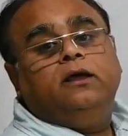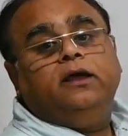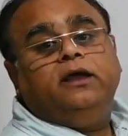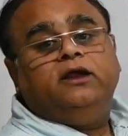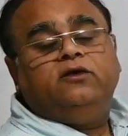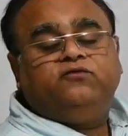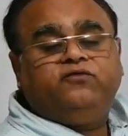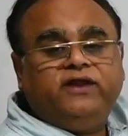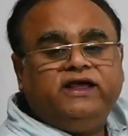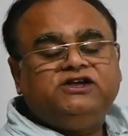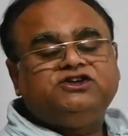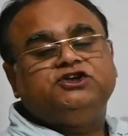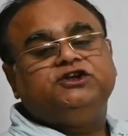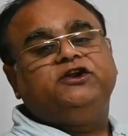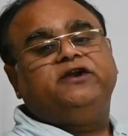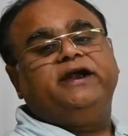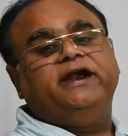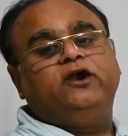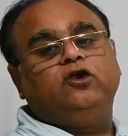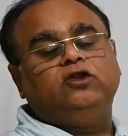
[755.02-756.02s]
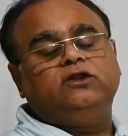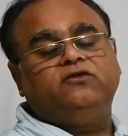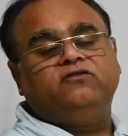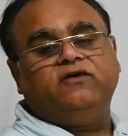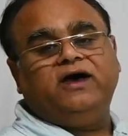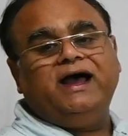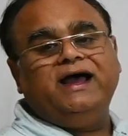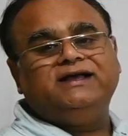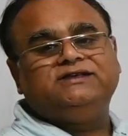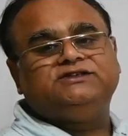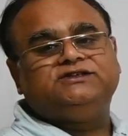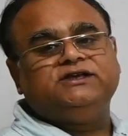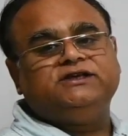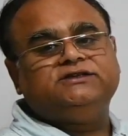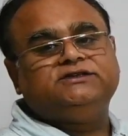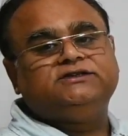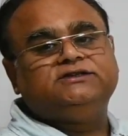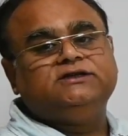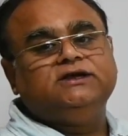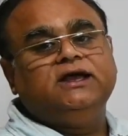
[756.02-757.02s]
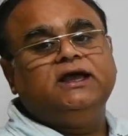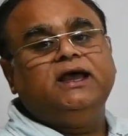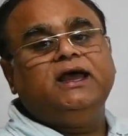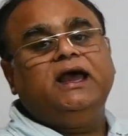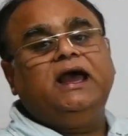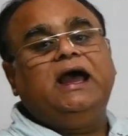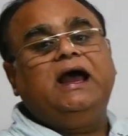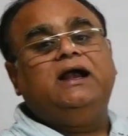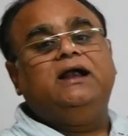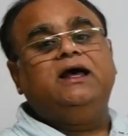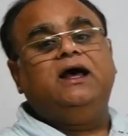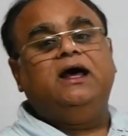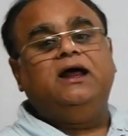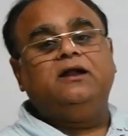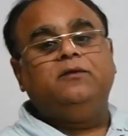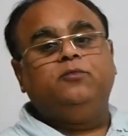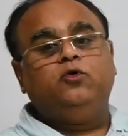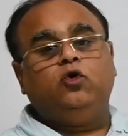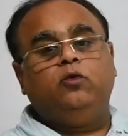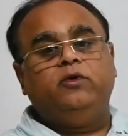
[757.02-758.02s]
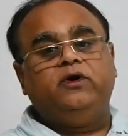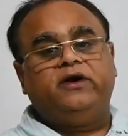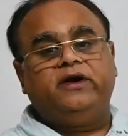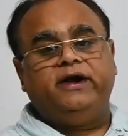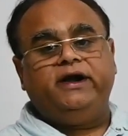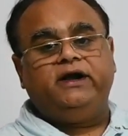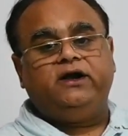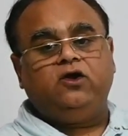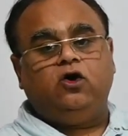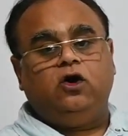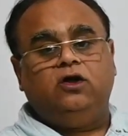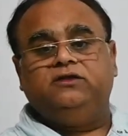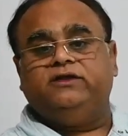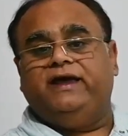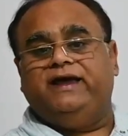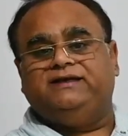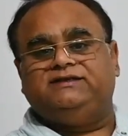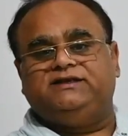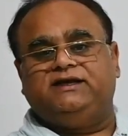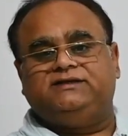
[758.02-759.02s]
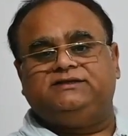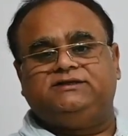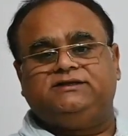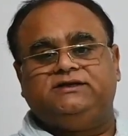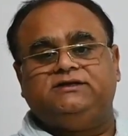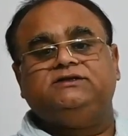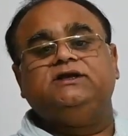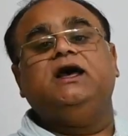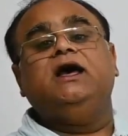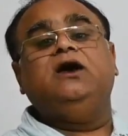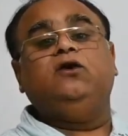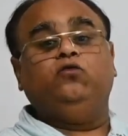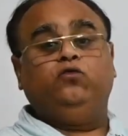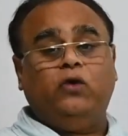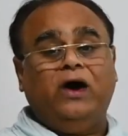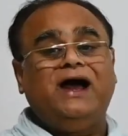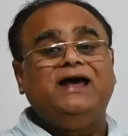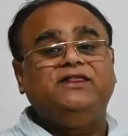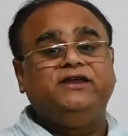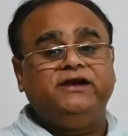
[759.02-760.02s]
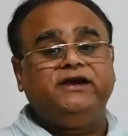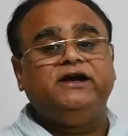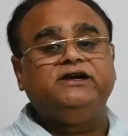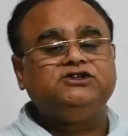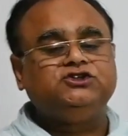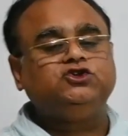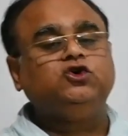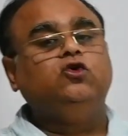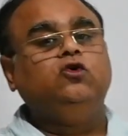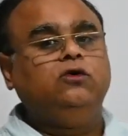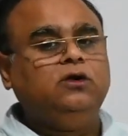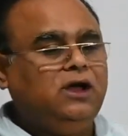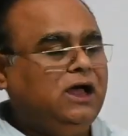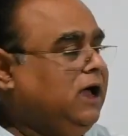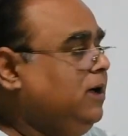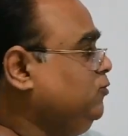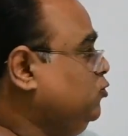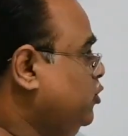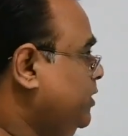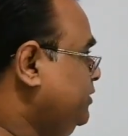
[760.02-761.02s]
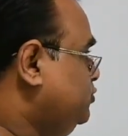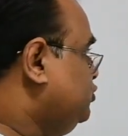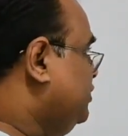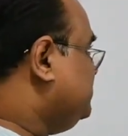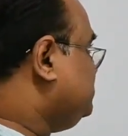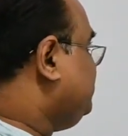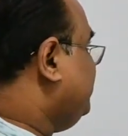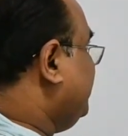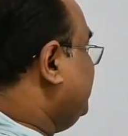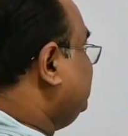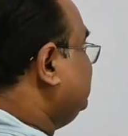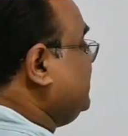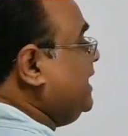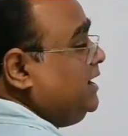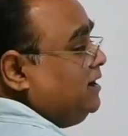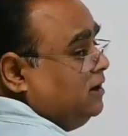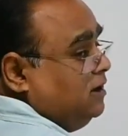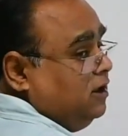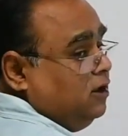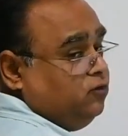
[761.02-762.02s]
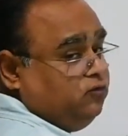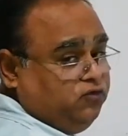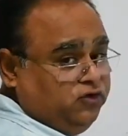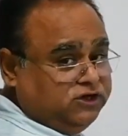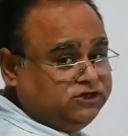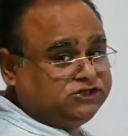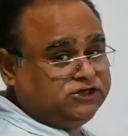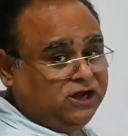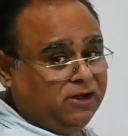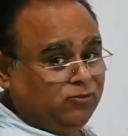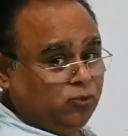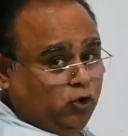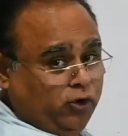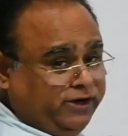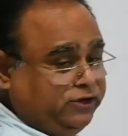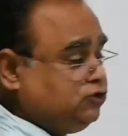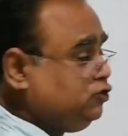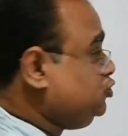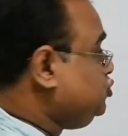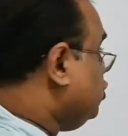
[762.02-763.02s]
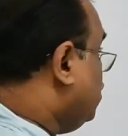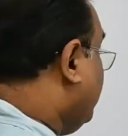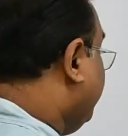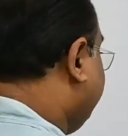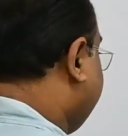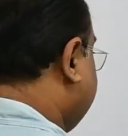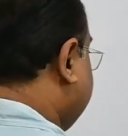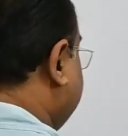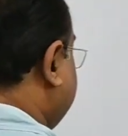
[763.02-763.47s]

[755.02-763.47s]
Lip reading: inflation rate on the y-axis and unemployment rate on the x-axis. Why they did so, I'm going to explain that. First, I'm going to draw it.